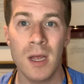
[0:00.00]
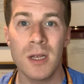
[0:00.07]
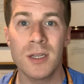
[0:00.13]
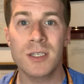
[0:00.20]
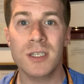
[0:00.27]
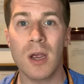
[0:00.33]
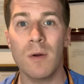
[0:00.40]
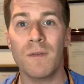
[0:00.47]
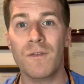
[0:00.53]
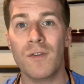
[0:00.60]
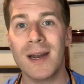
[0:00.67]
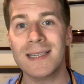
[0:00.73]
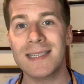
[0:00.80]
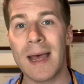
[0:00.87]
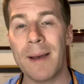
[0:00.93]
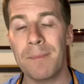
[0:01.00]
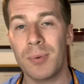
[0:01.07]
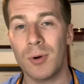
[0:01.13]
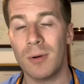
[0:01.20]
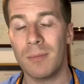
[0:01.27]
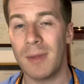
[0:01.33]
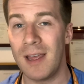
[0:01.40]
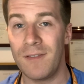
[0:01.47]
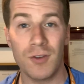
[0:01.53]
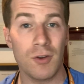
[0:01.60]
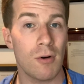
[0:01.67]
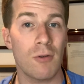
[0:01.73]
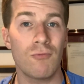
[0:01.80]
So, for example, if you're a